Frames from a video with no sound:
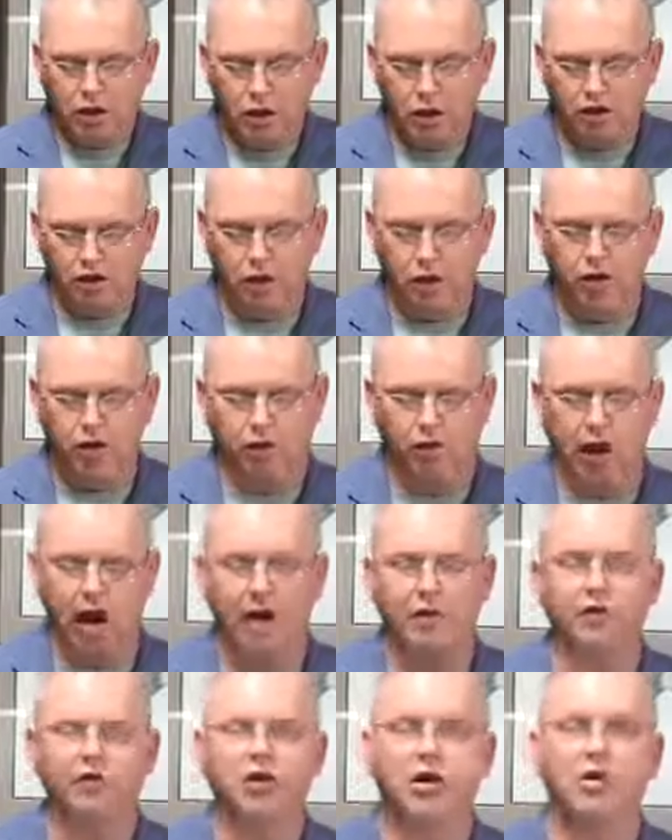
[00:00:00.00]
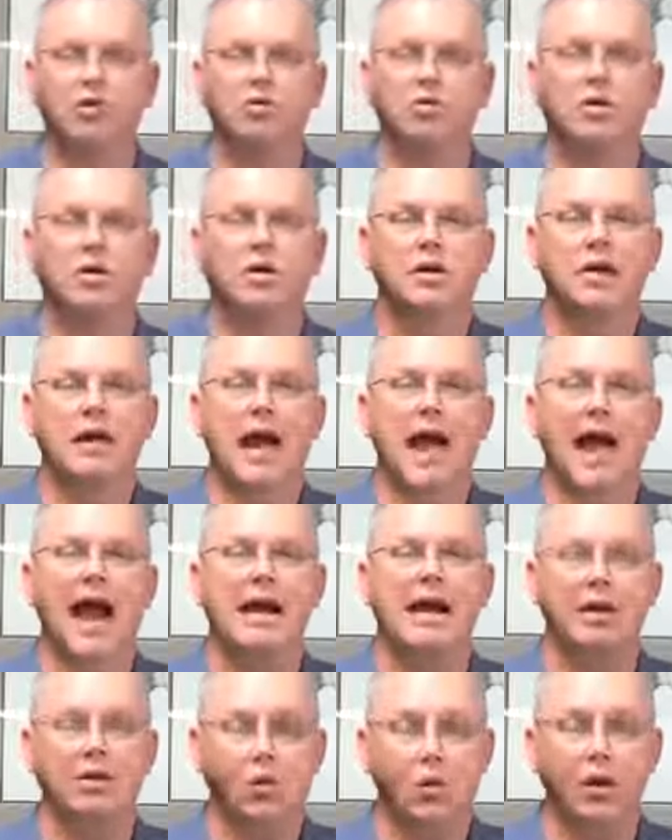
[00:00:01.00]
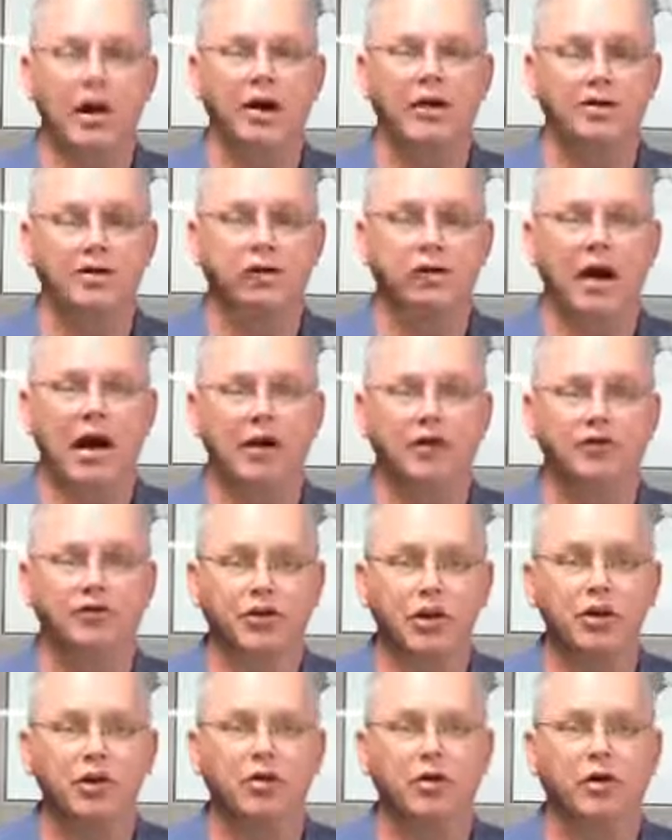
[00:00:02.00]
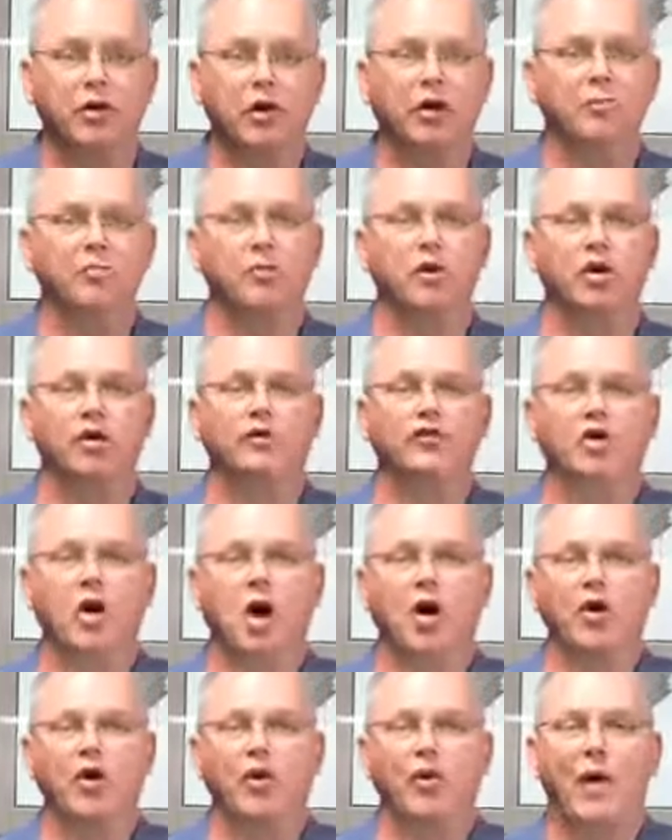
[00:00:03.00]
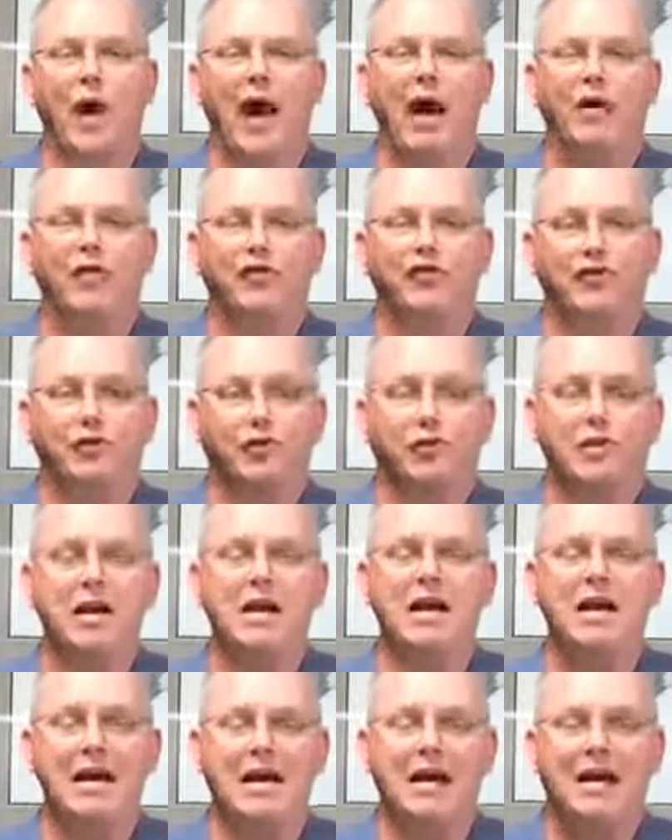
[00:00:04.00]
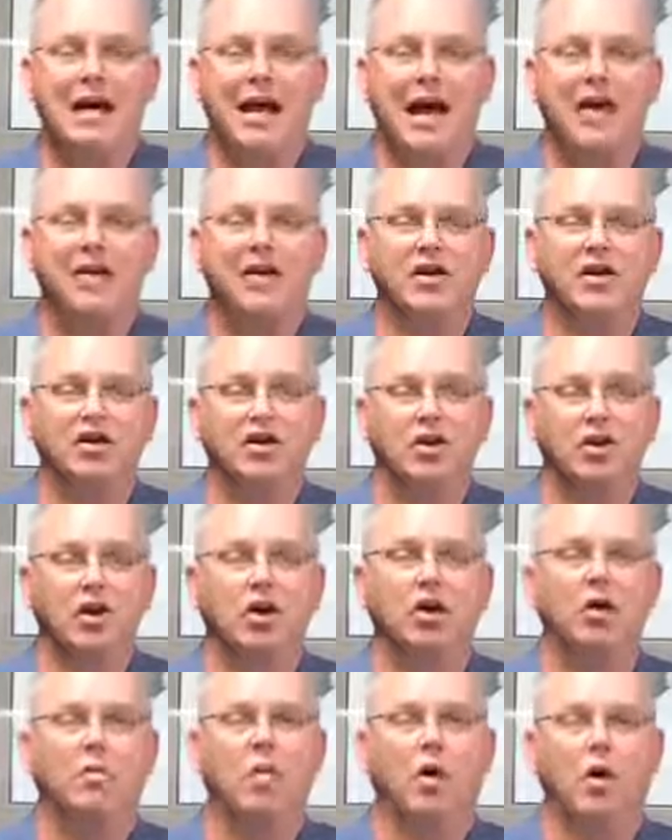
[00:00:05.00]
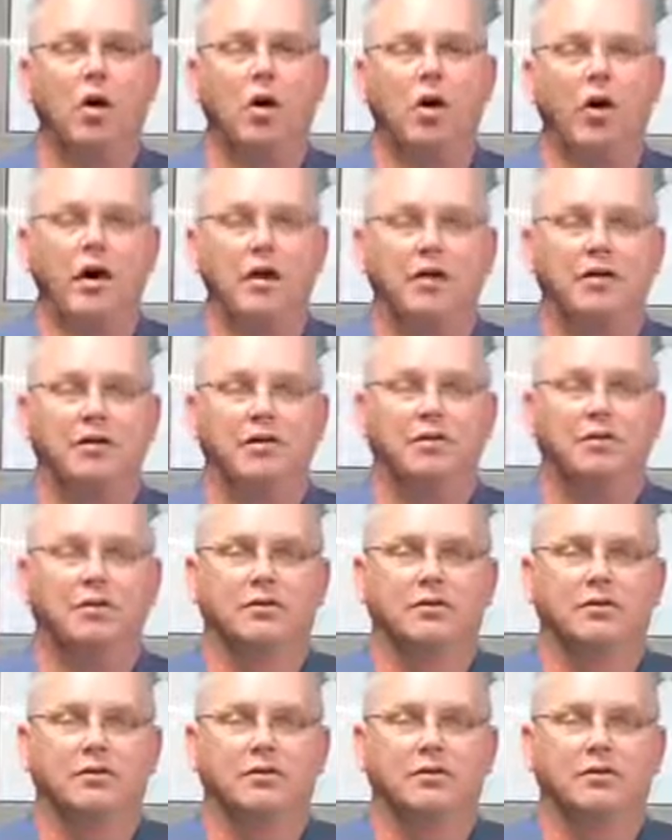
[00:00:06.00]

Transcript: goes on to round two, and he wins round two, moves on to round three, and this little boy